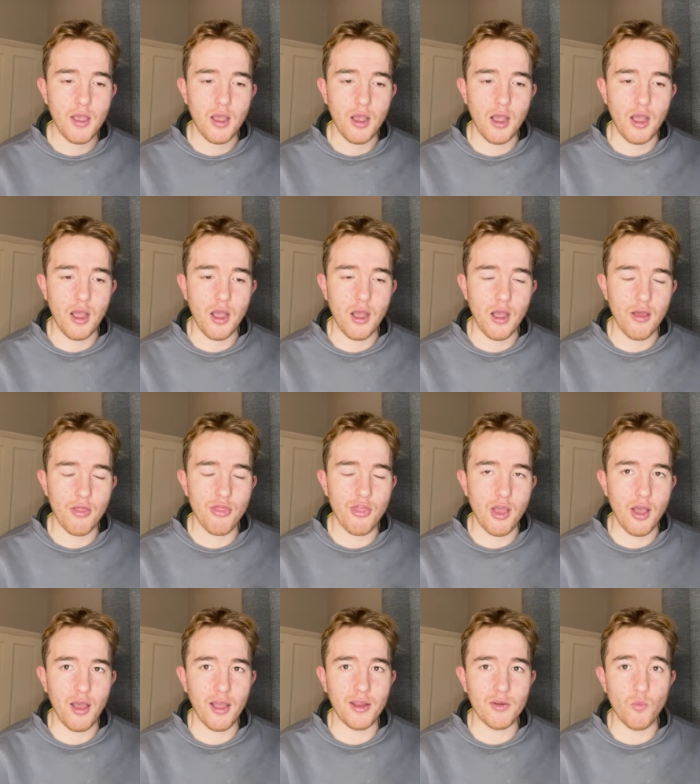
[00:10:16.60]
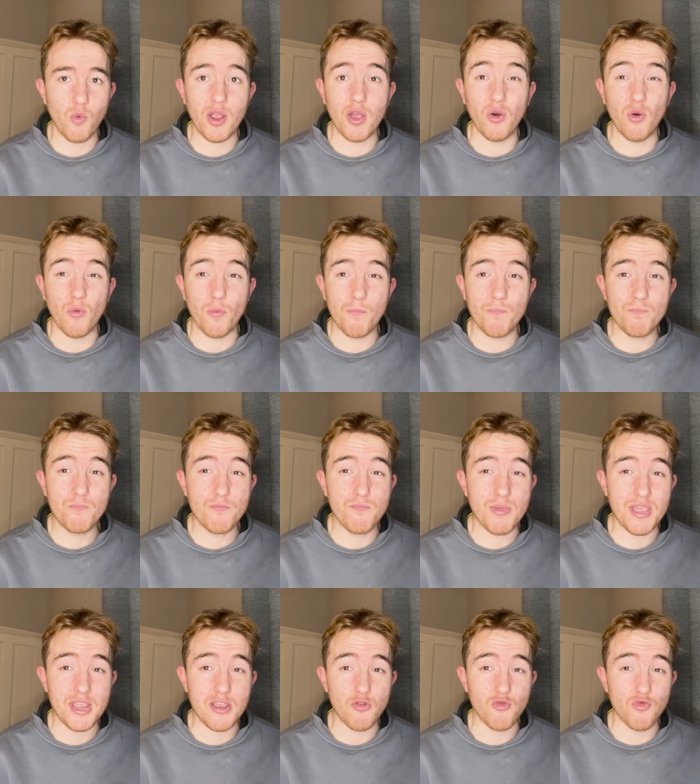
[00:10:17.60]
uh, that I will
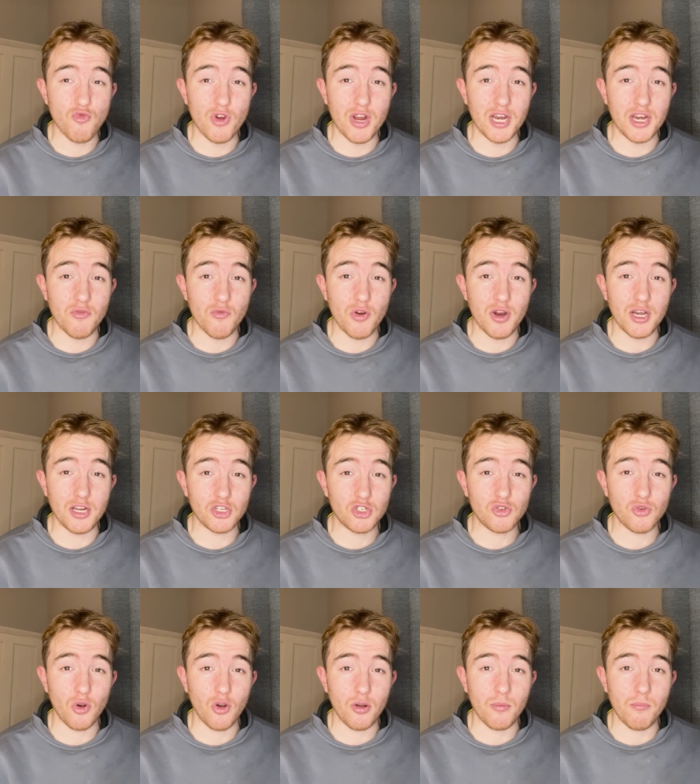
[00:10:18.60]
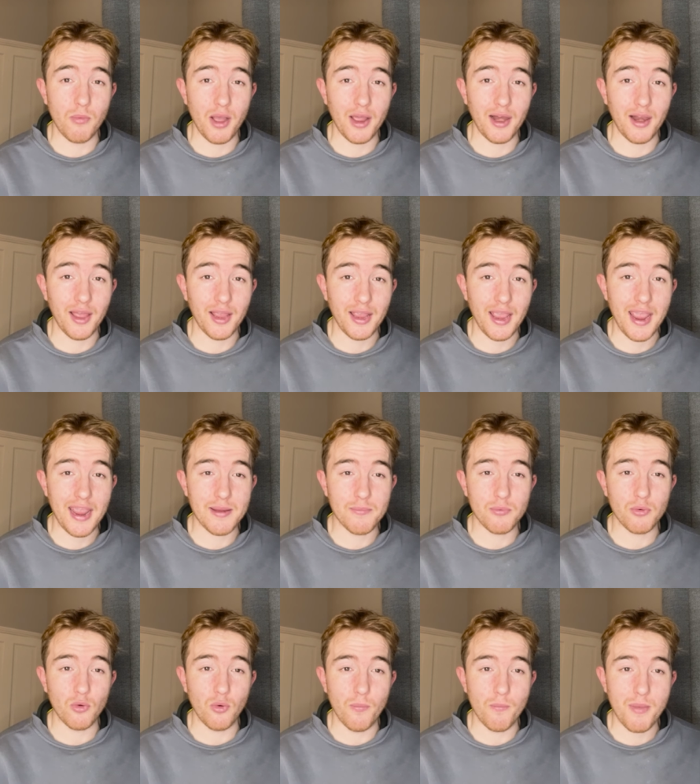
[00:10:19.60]
be really, really strong by like
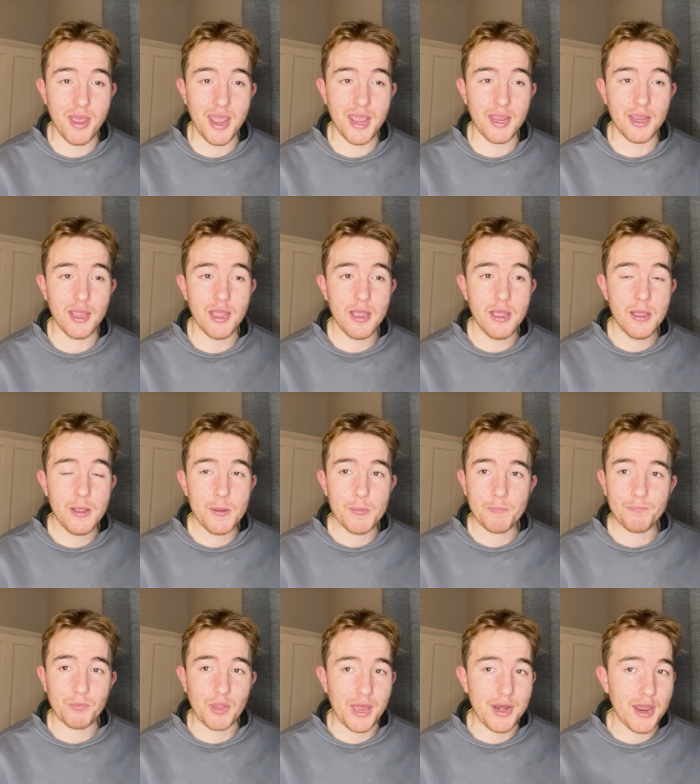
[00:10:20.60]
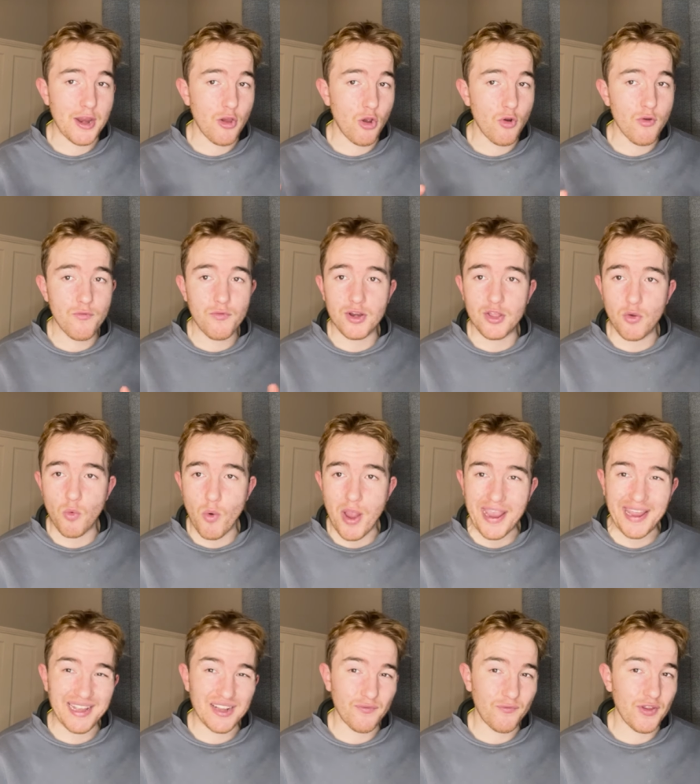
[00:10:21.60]
April, May. And then hopefully the
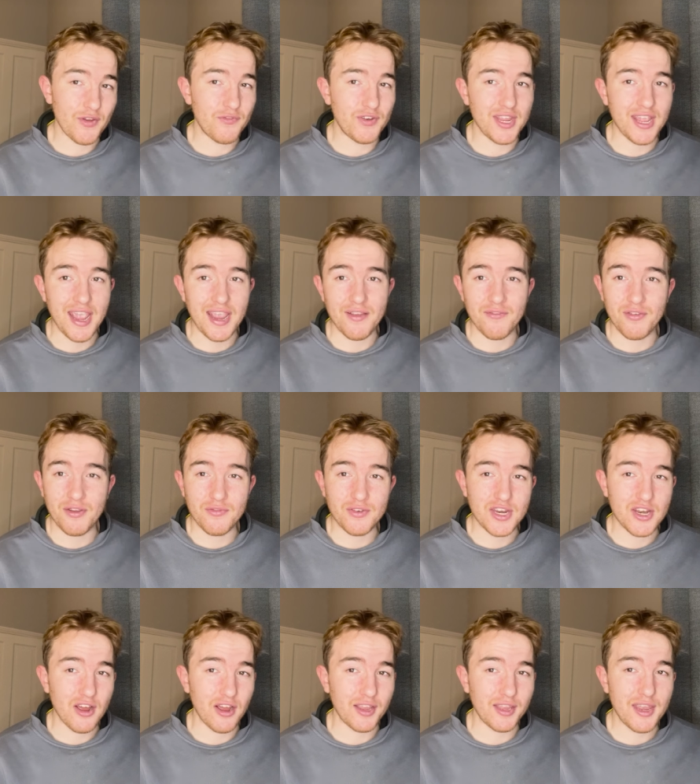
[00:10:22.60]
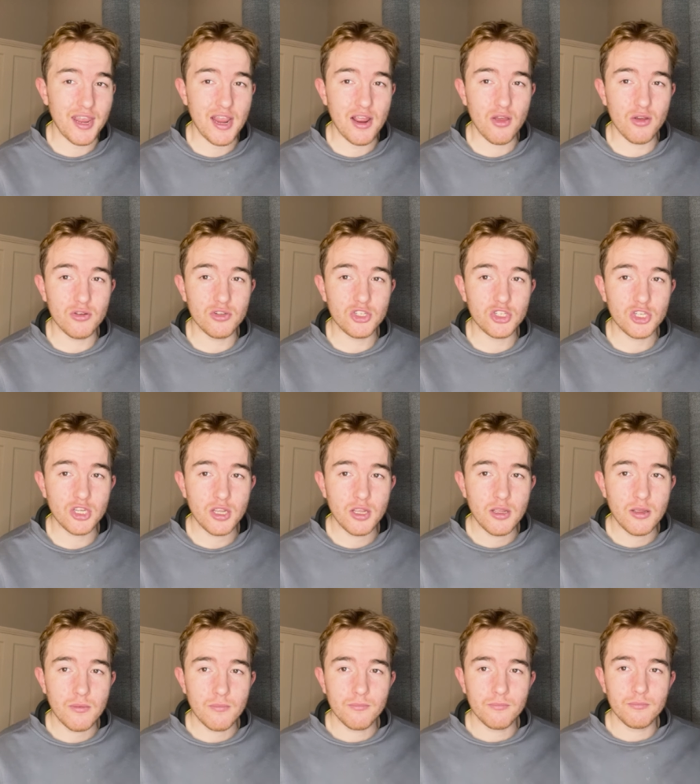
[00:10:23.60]
weight is 58, 59 kilos
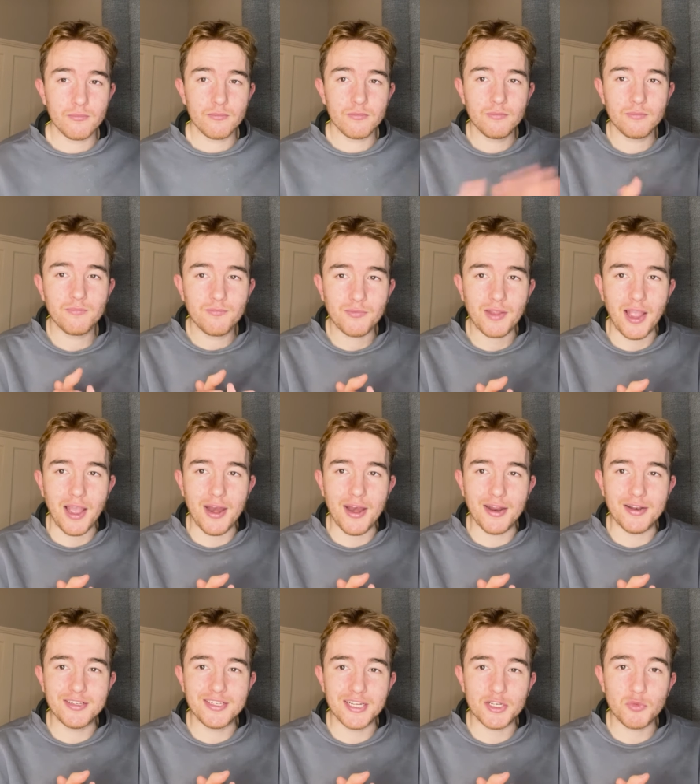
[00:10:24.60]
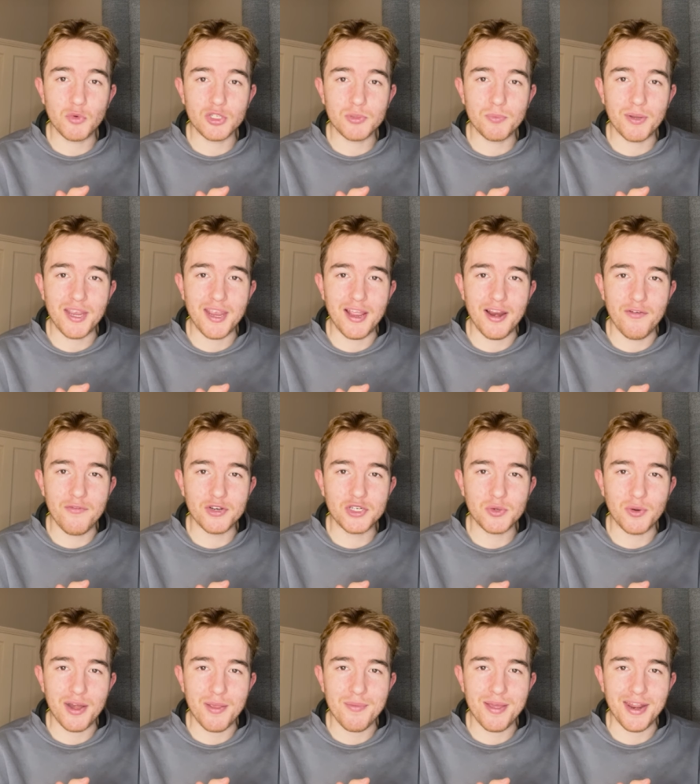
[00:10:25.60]
and then six watts per kilo for
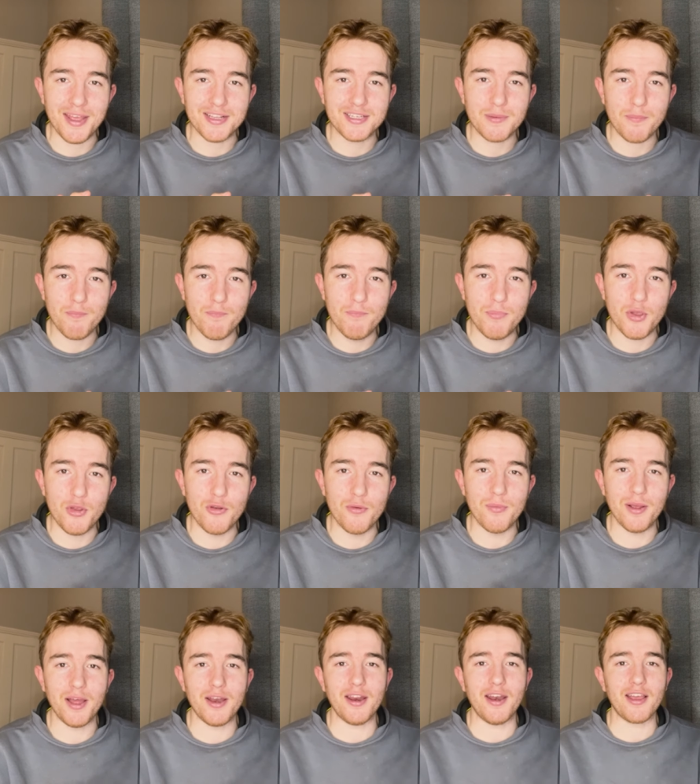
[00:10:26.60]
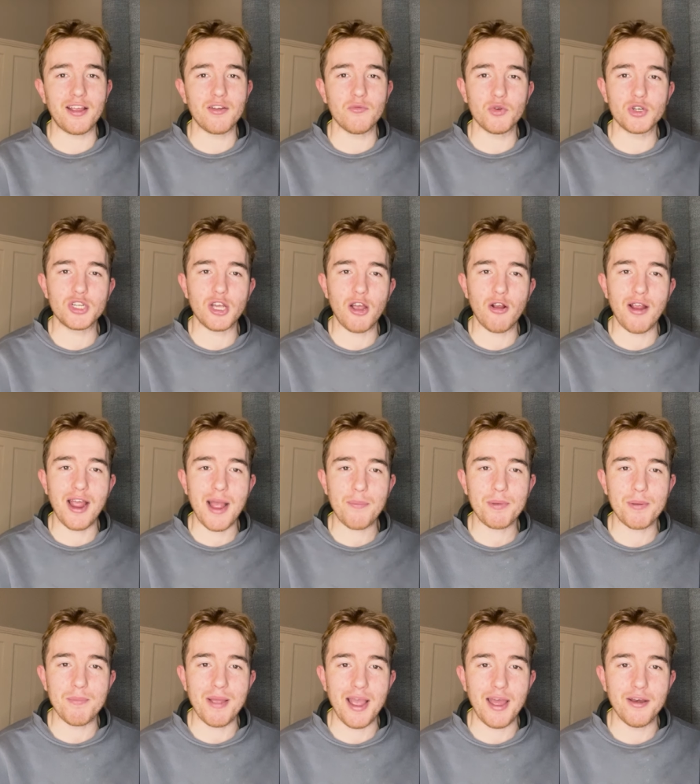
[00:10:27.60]
20 minutes. Boom. And then I can retire a happy
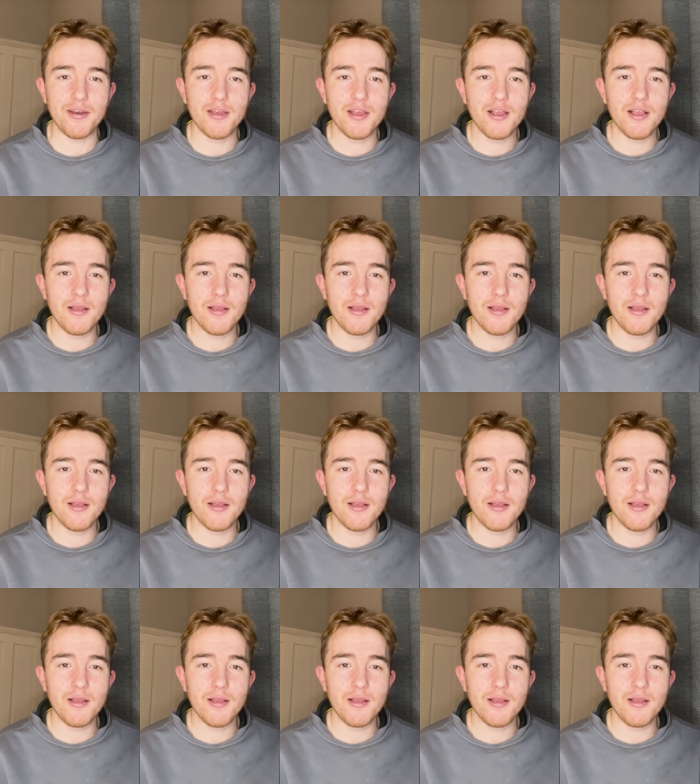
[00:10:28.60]
man,